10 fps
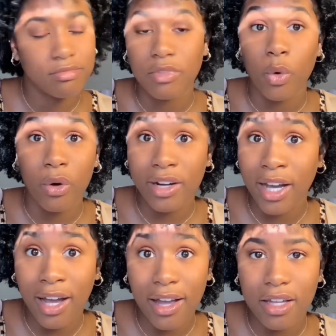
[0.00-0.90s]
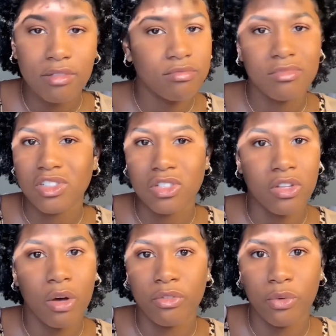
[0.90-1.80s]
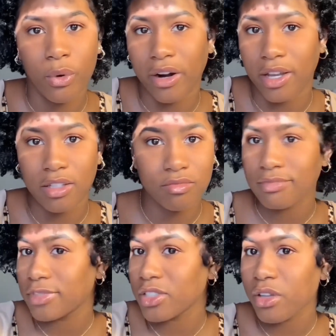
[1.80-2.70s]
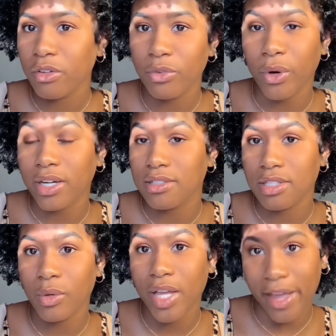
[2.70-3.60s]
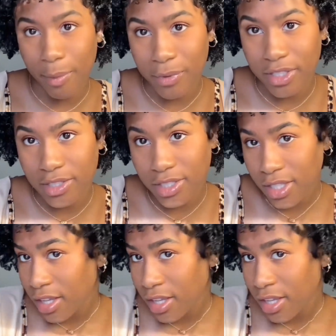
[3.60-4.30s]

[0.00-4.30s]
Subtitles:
or guy, just go for it. Just go for it and see what happens.